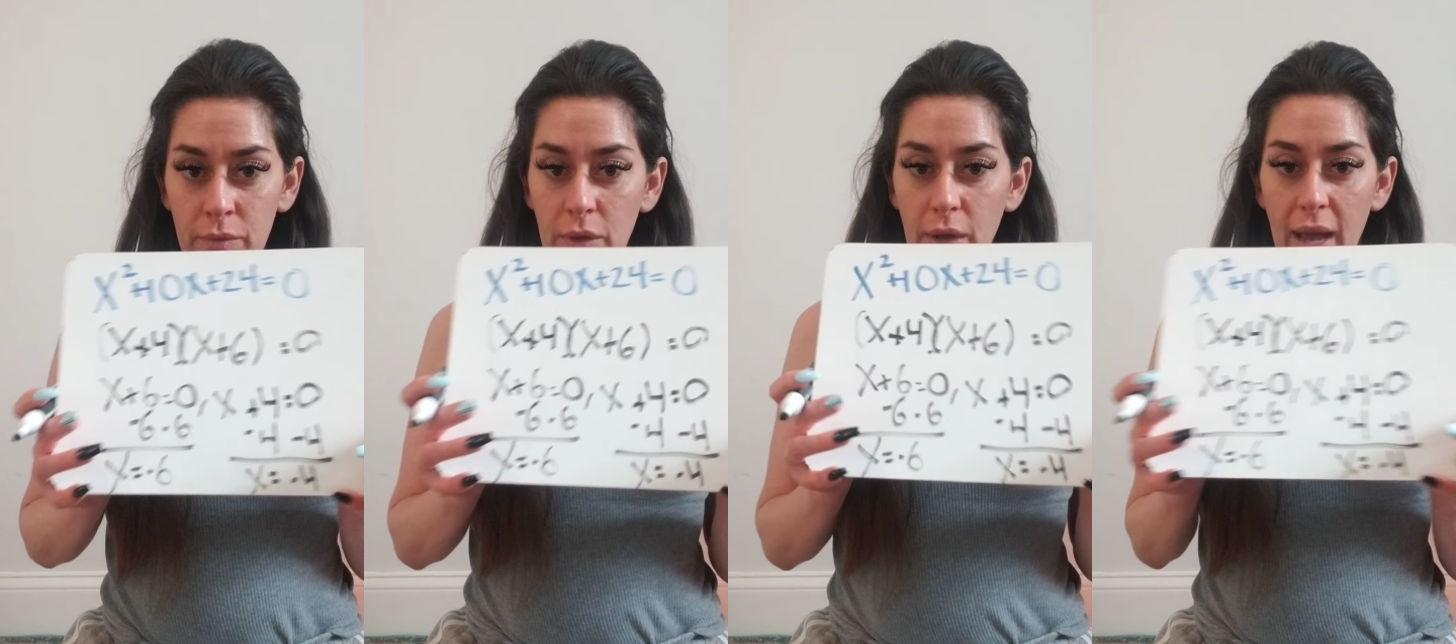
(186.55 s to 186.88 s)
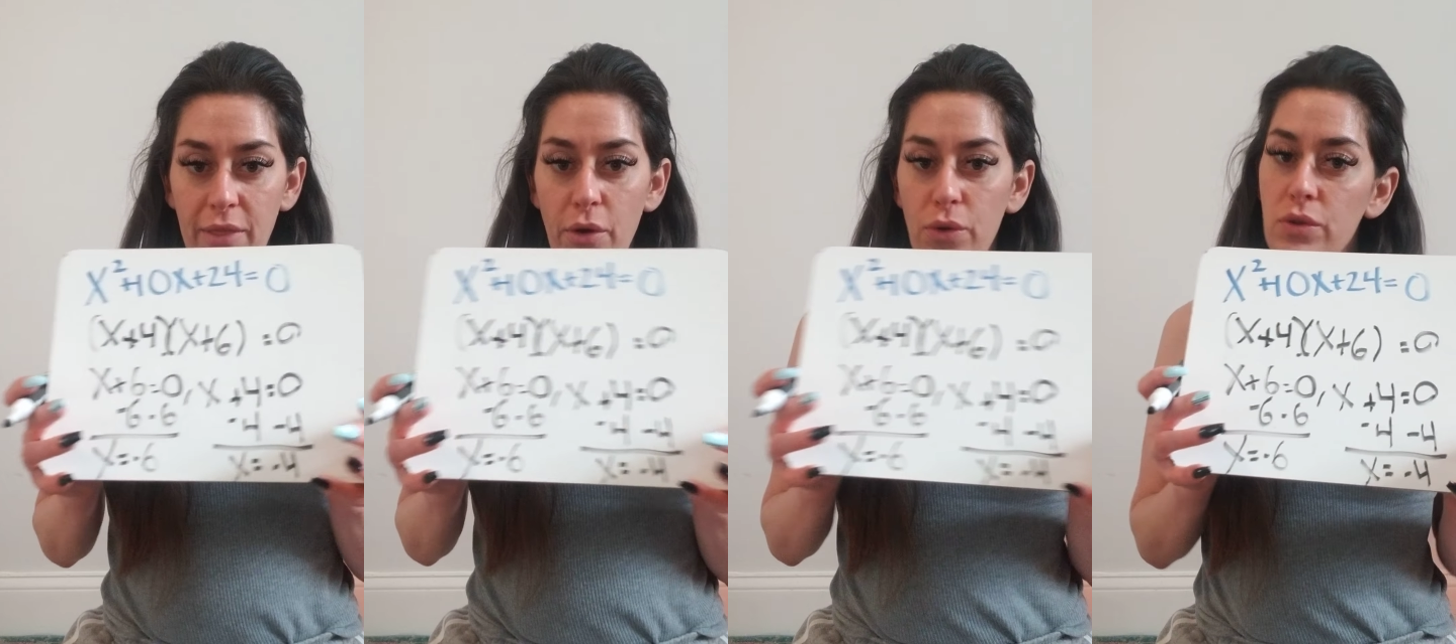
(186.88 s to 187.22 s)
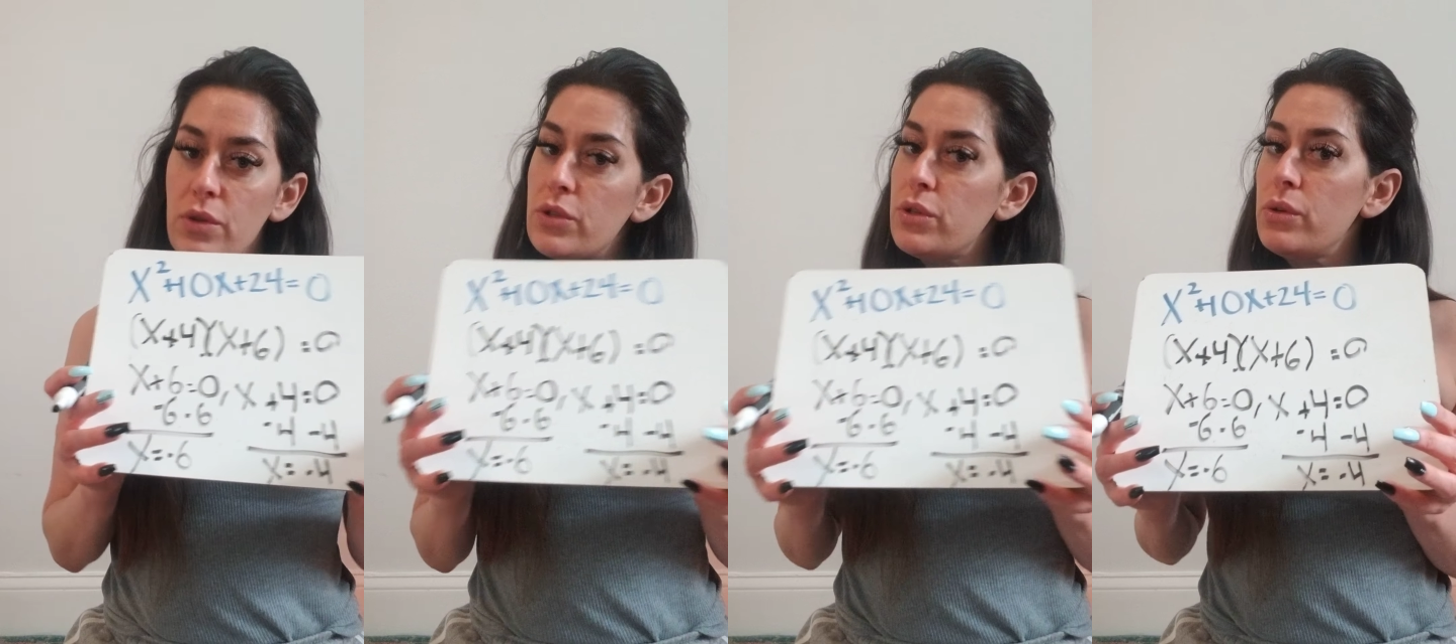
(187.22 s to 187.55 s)
Okay, those
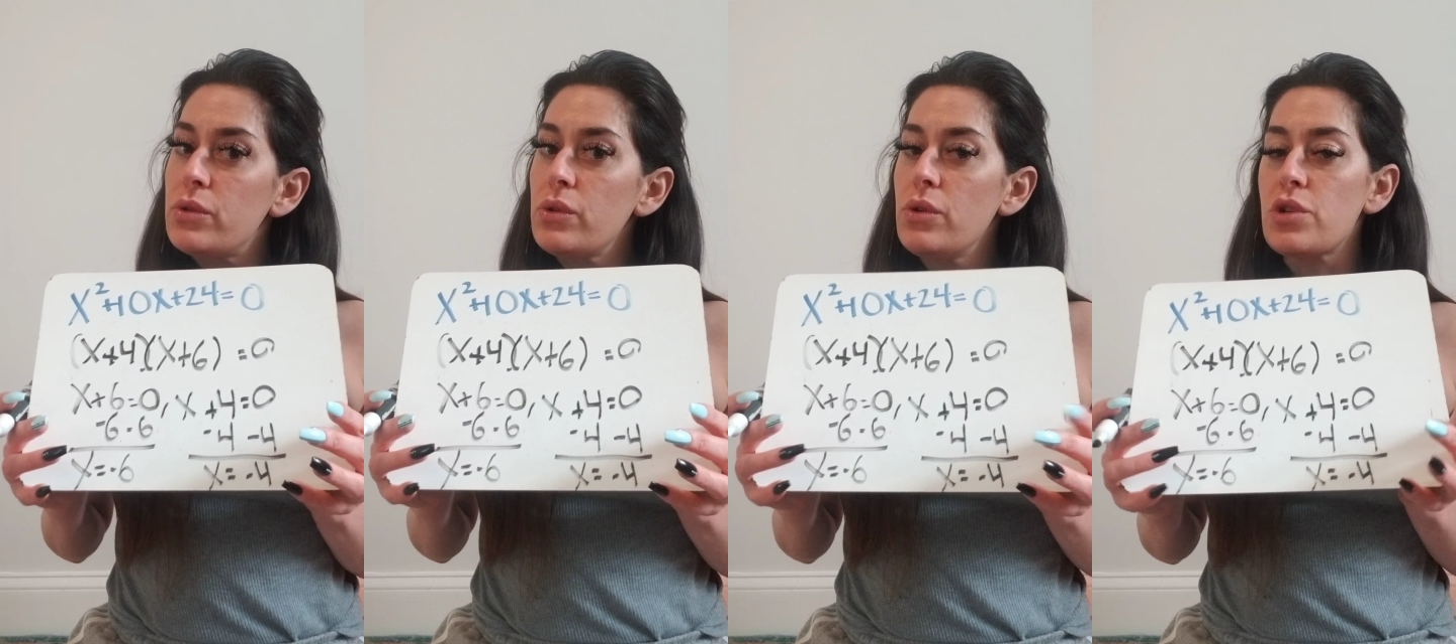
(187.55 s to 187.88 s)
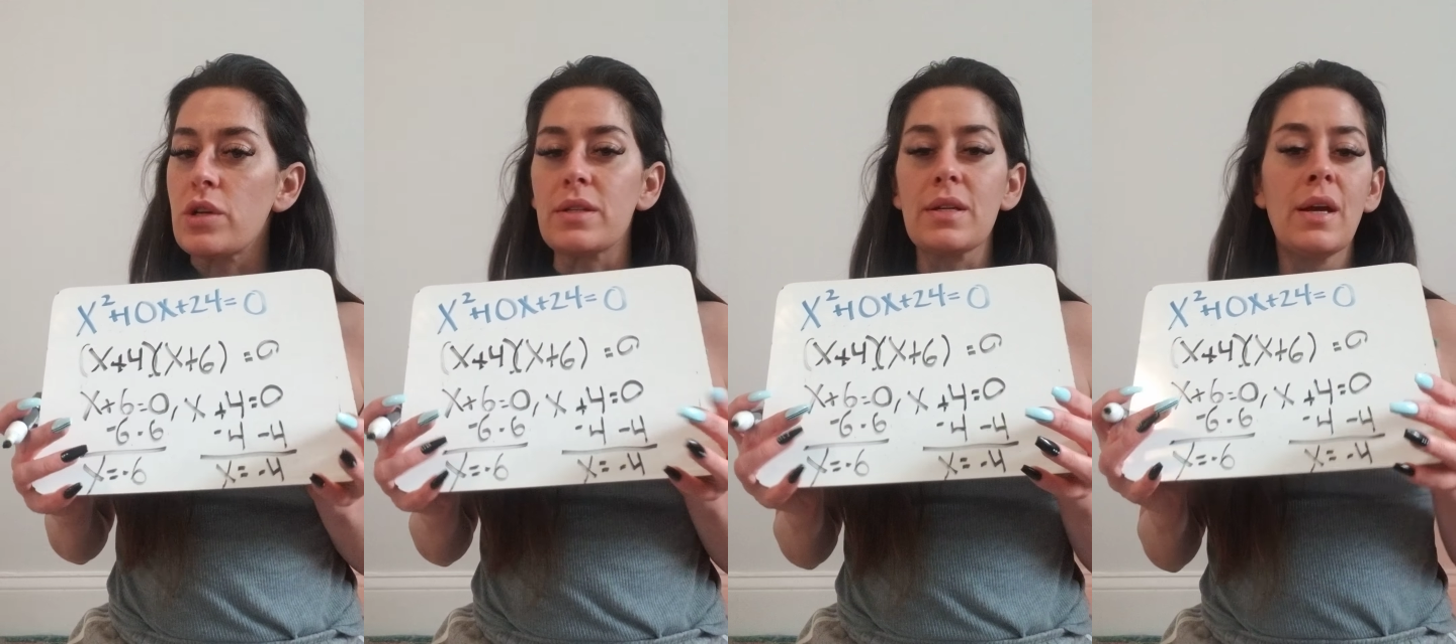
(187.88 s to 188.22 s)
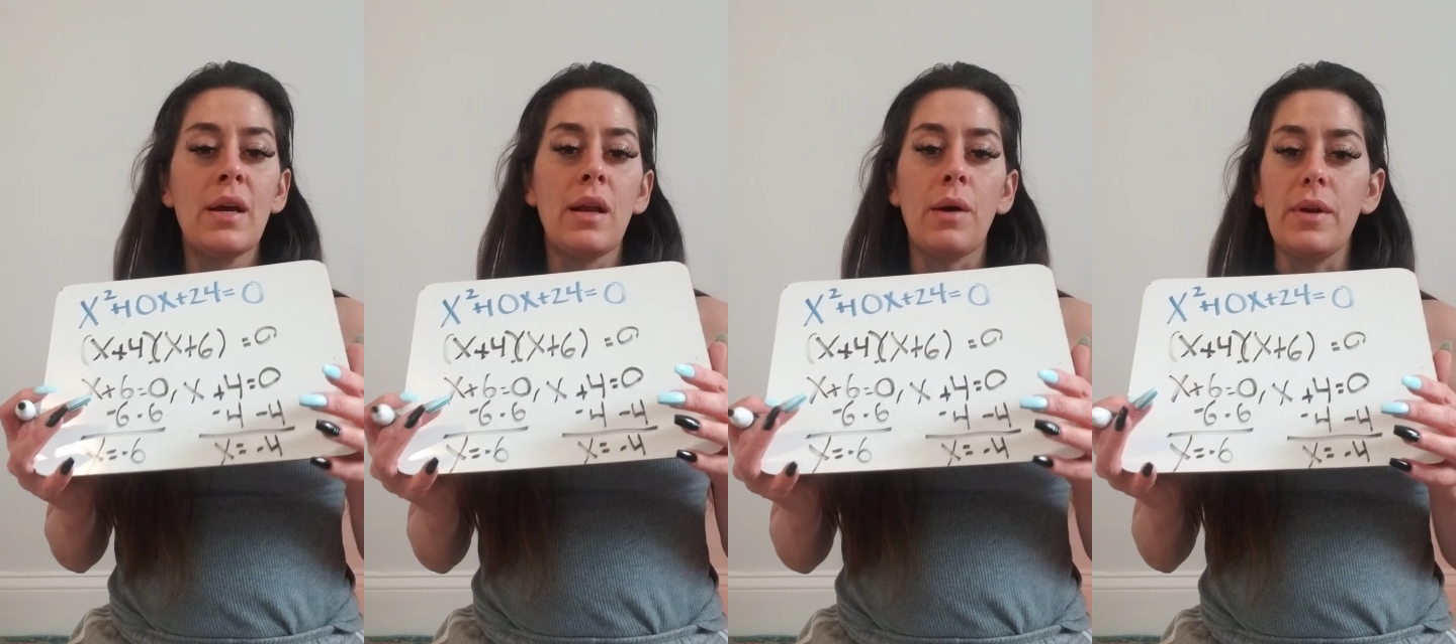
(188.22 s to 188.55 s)
are the two solutions.
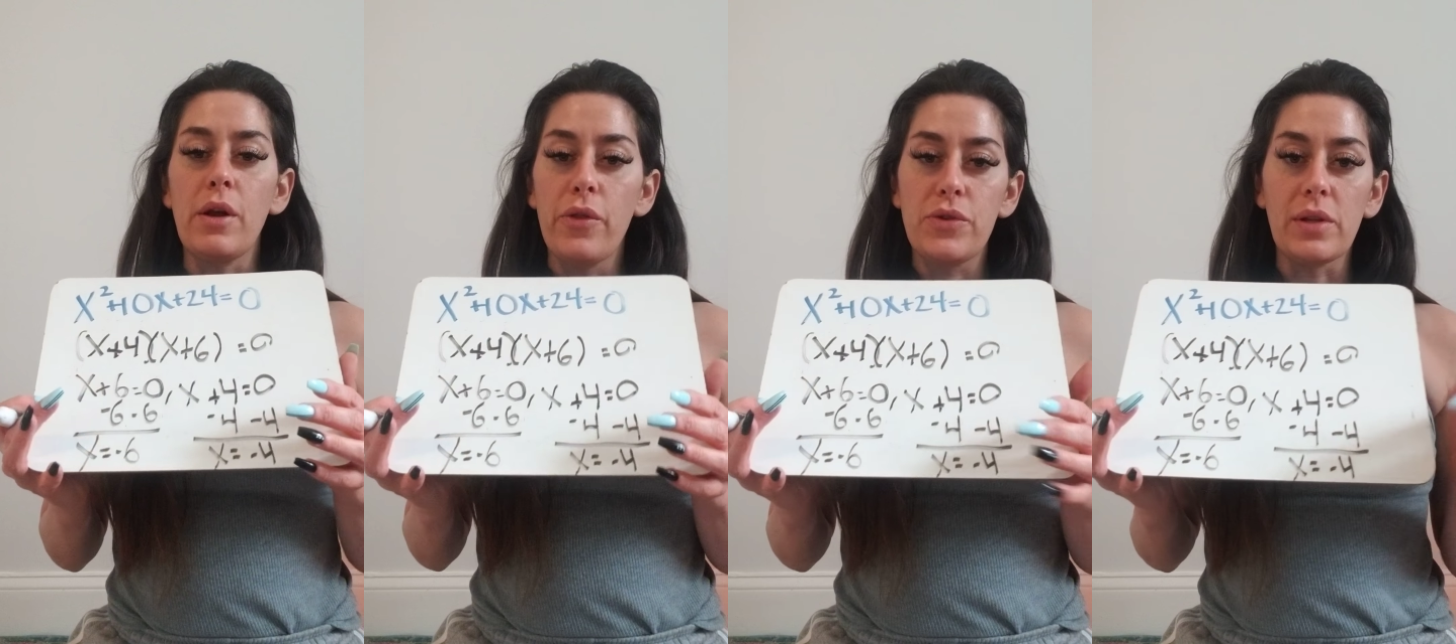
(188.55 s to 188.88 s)
Now we know there's